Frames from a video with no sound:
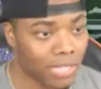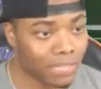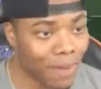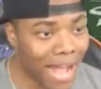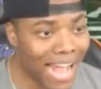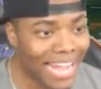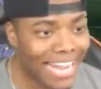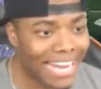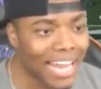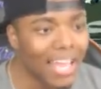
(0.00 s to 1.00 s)
That's
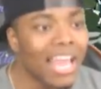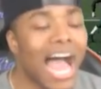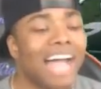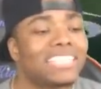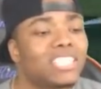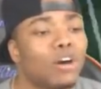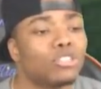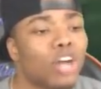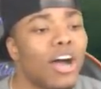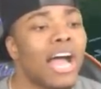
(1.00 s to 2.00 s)
mine! I
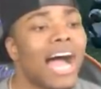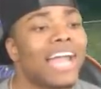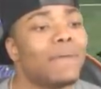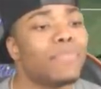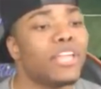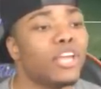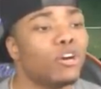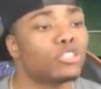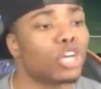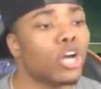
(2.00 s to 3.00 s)
told y'all, I am the
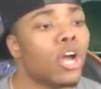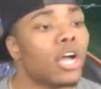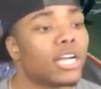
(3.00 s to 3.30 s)
user.